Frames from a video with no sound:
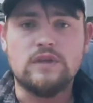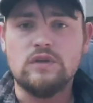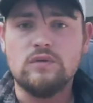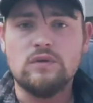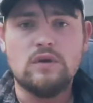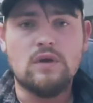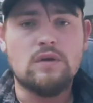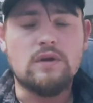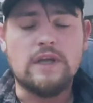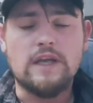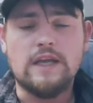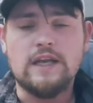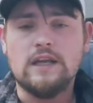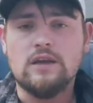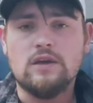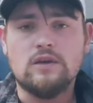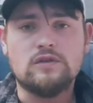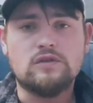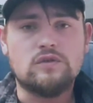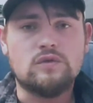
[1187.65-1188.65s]
You can go to any
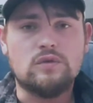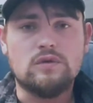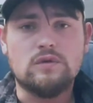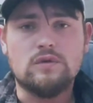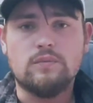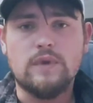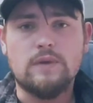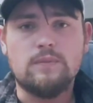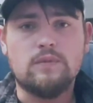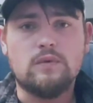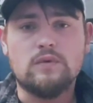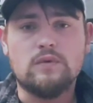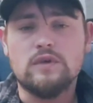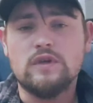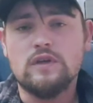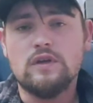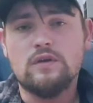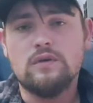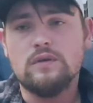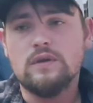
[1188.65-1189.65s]
gun store. People, you
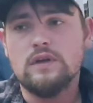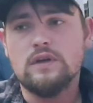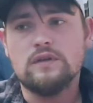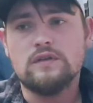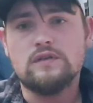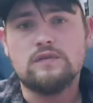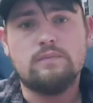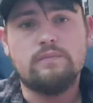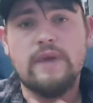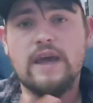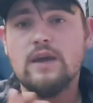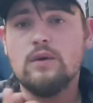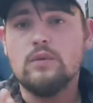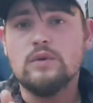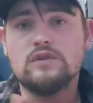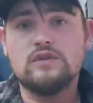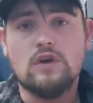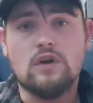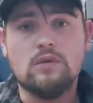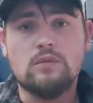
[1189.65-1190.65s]
know, there's
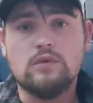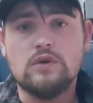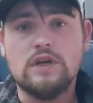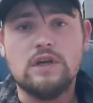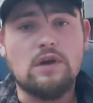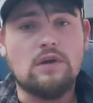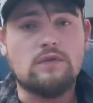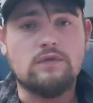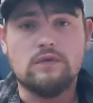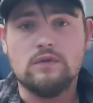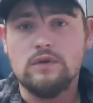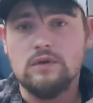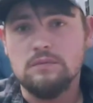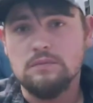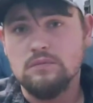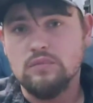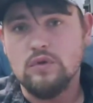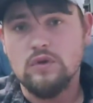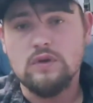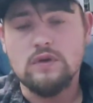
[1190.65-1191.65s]
Backwoods Armory over in
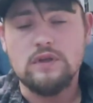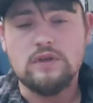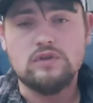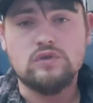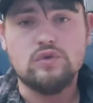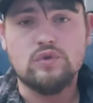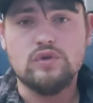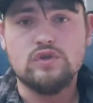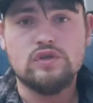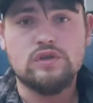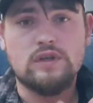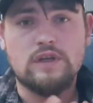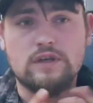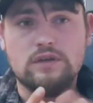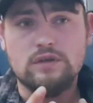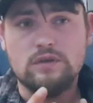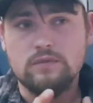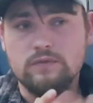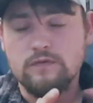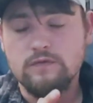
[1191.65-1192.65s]
Brooklet, Georgia.
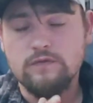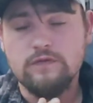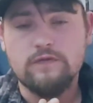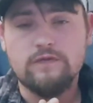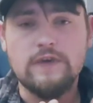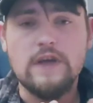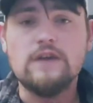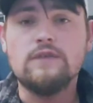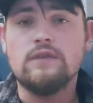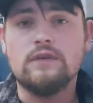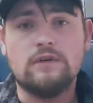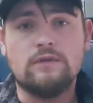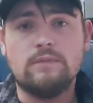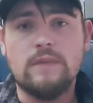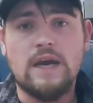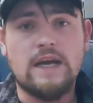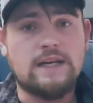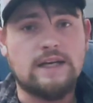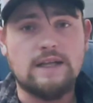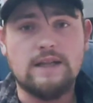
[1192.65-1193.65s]
They're a favorite of
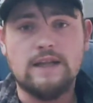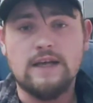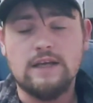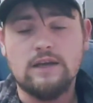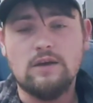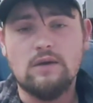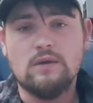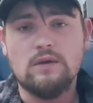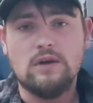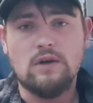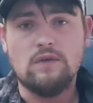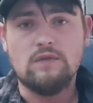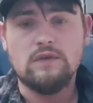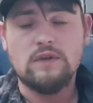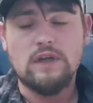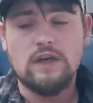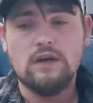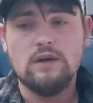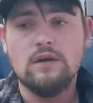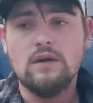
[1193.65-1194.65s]
mine. I like going over
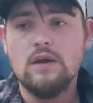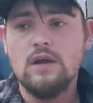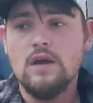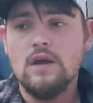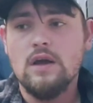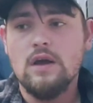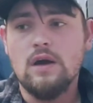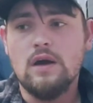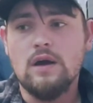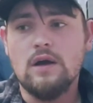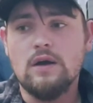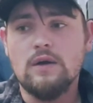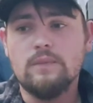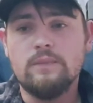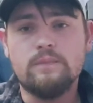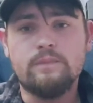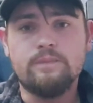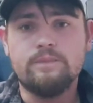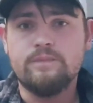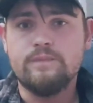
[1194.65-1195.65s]
there.
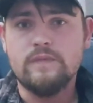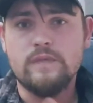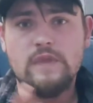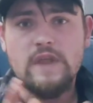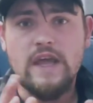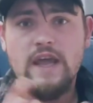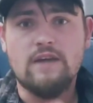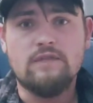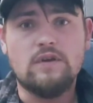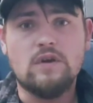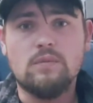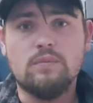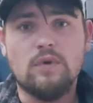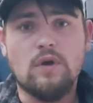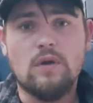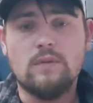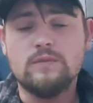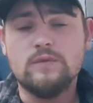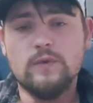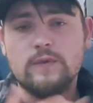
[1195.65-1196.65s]
They have no
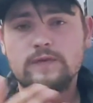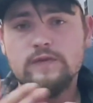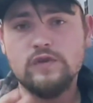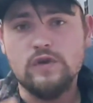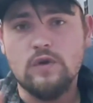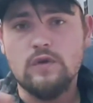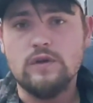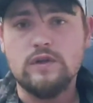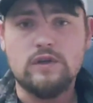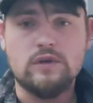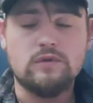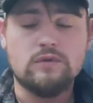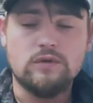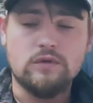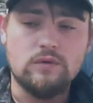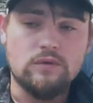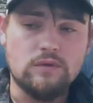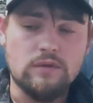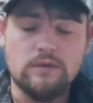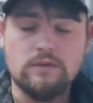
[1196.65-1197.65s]
problems with showing you.
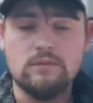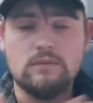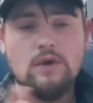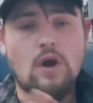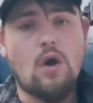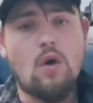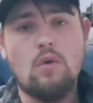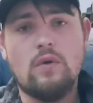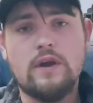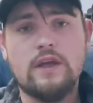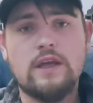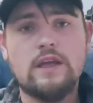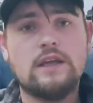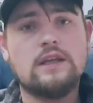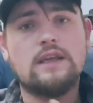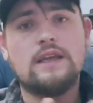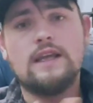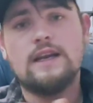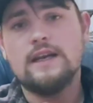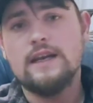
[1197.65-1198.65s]
You hold it,
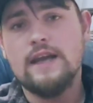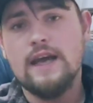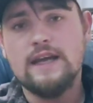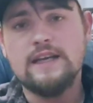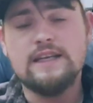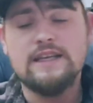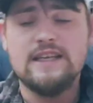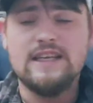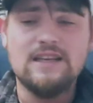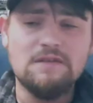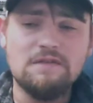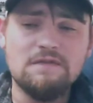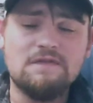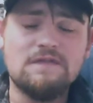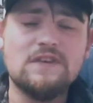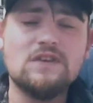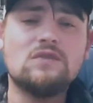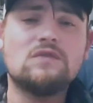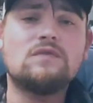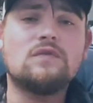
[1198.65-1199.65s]
get an idea, get a
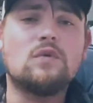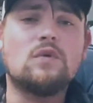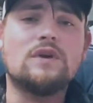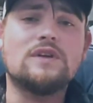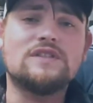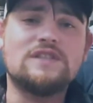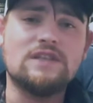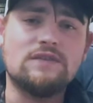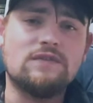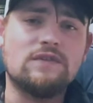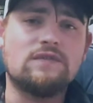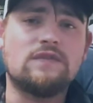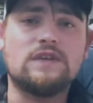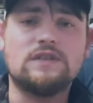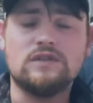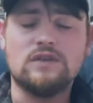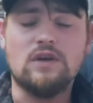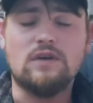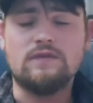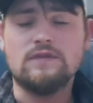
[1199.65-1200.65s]
feel for it, if it
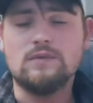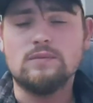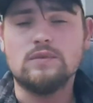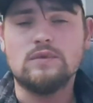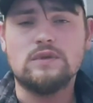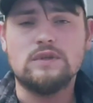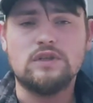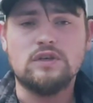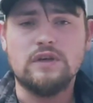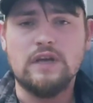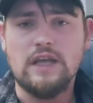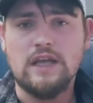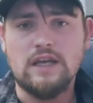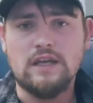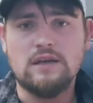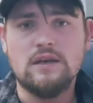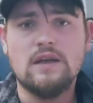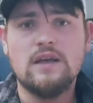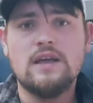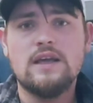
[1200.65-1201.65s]
fits comfortable in your
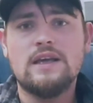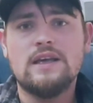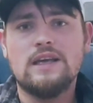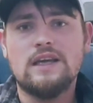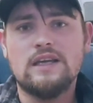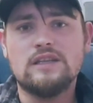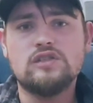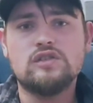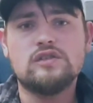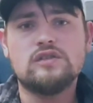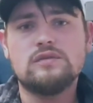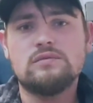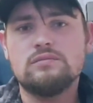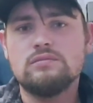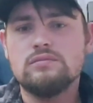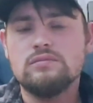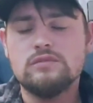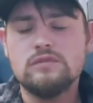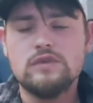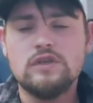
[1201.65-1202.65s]
hand, and just
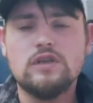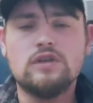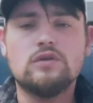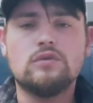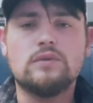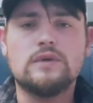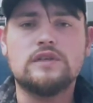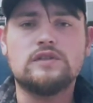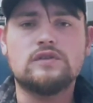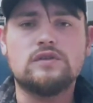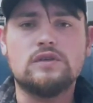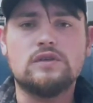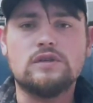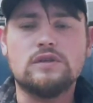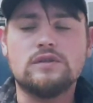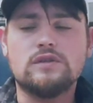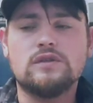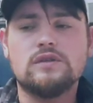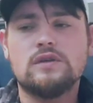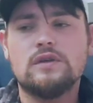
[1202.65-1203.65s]
do your
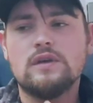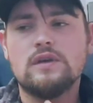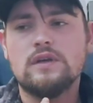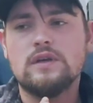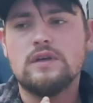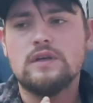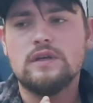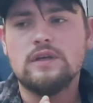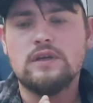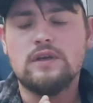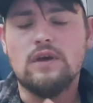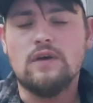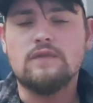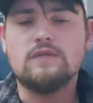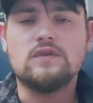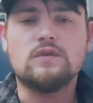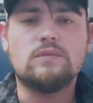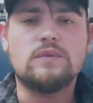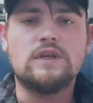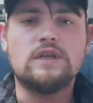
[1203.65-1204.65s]
research,
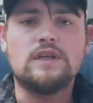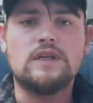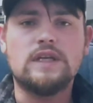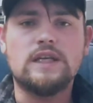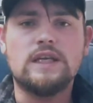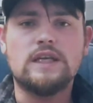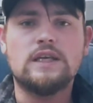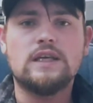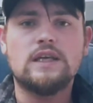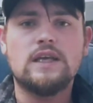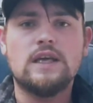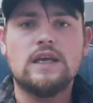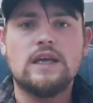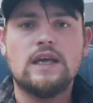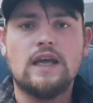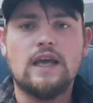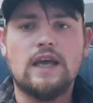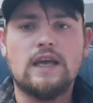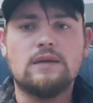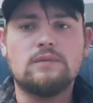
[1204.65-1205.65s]
comfortability,
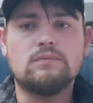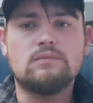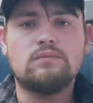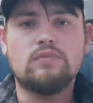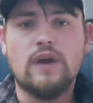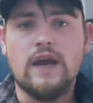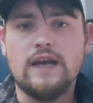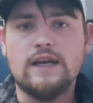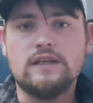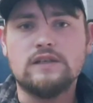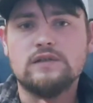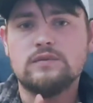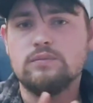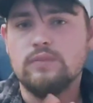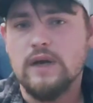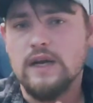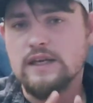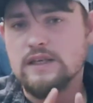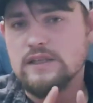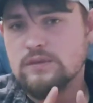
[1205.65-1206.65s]
and practice,
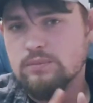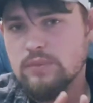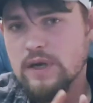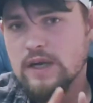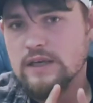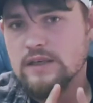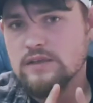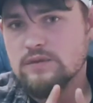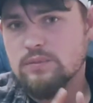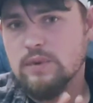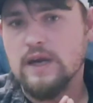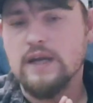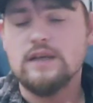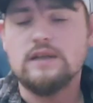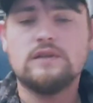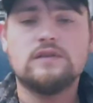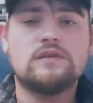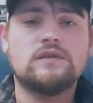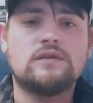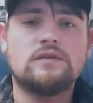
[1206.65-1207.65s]
practice, practice,
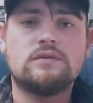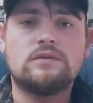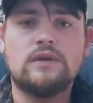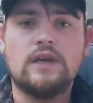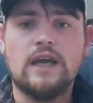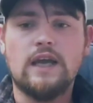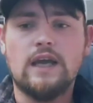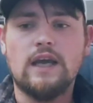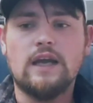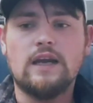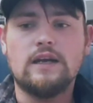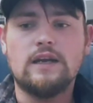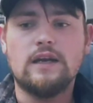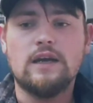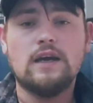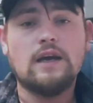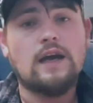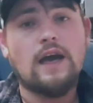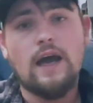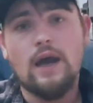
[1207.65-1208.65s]
practice. And
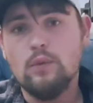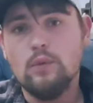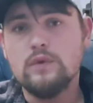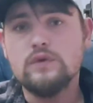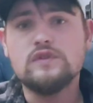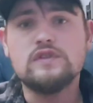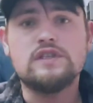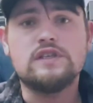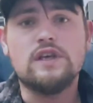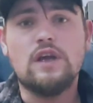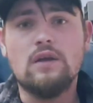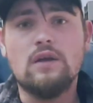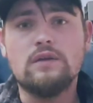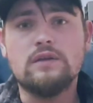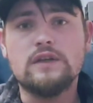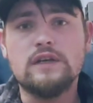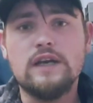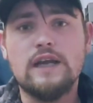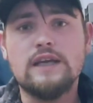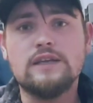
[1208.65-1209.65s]
I will see y'all
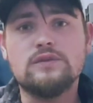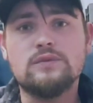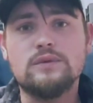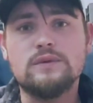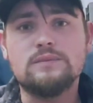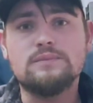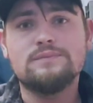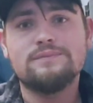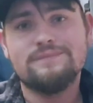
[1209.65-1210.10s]
in the next one.